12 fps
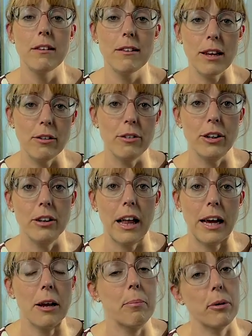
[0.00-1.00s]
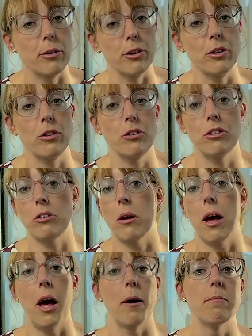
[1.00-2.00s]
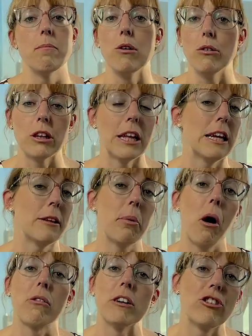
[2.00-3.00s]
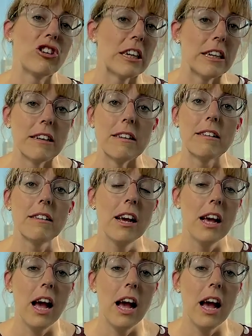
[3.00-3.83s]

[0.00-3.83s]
cereal-like products, muesli's, porridges,